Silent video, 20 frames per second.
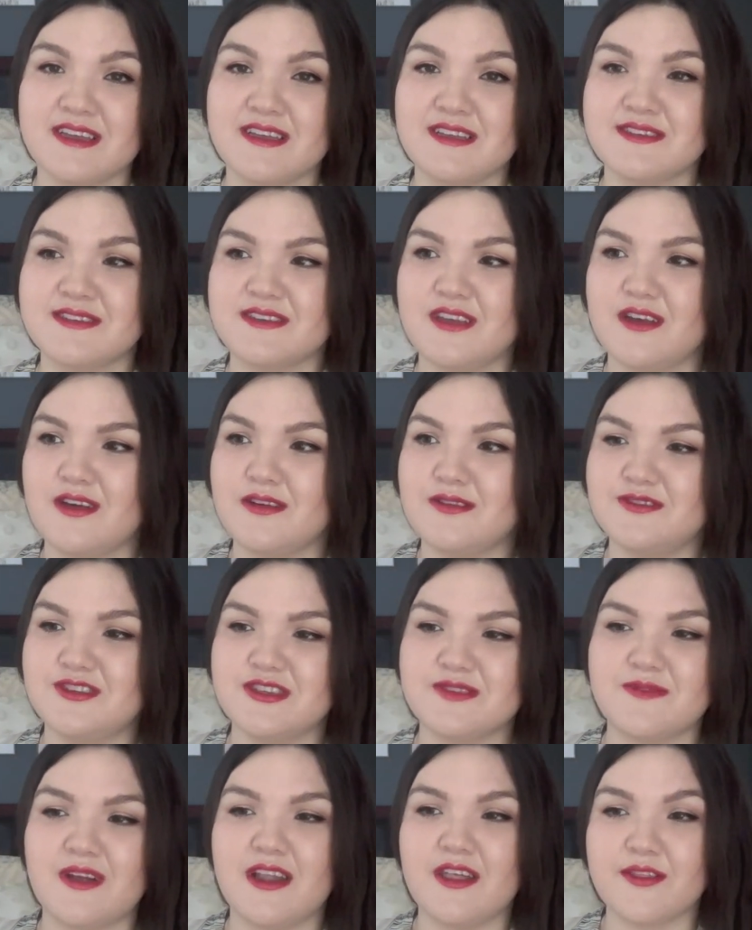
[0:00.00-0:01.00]
So
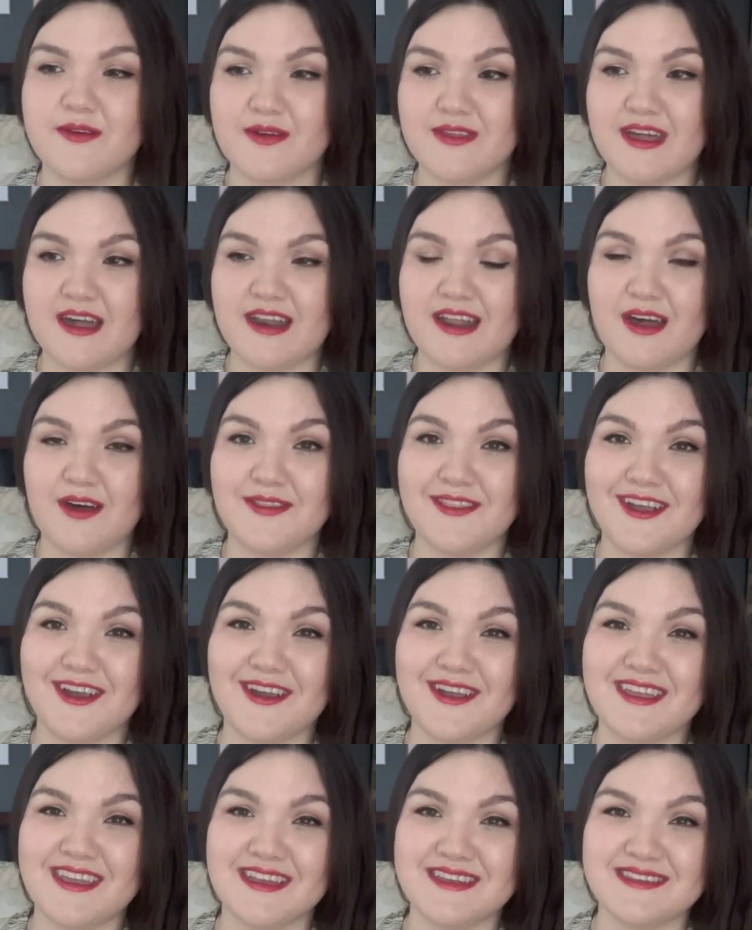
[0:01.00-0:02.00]
just want to throw that out there
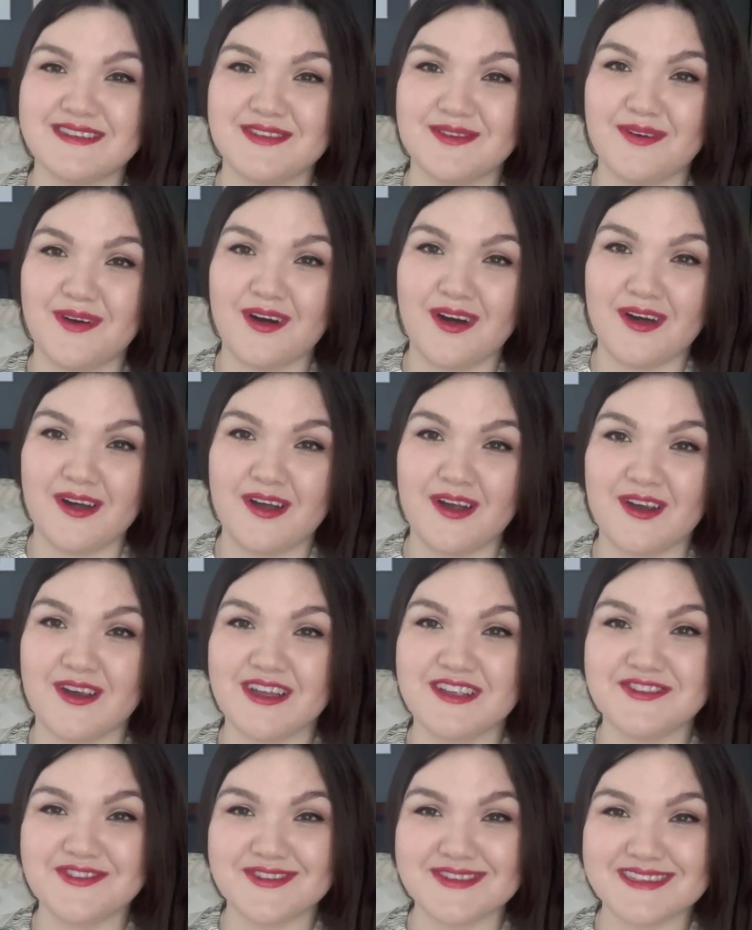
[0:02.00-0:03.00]
in case you all are
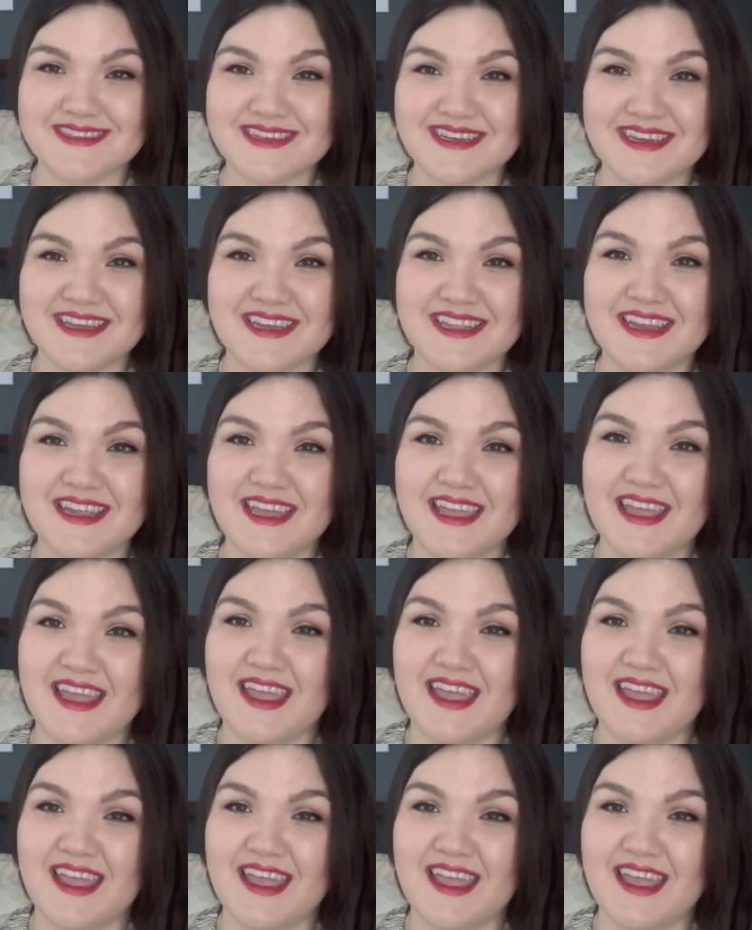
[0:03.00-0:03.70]
interested.